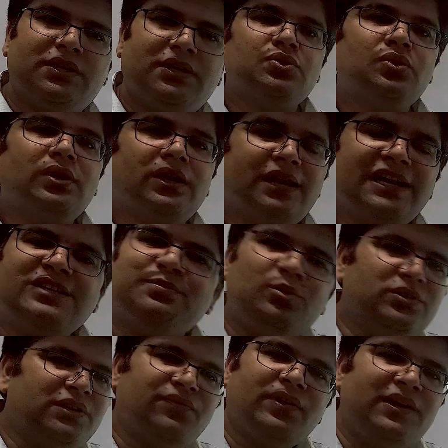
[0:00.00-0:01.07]
So let's
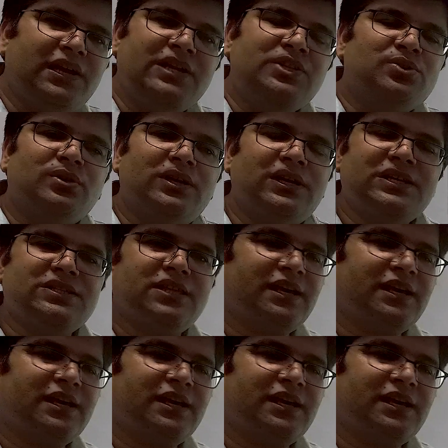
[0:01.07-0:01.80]
suppose if insulin is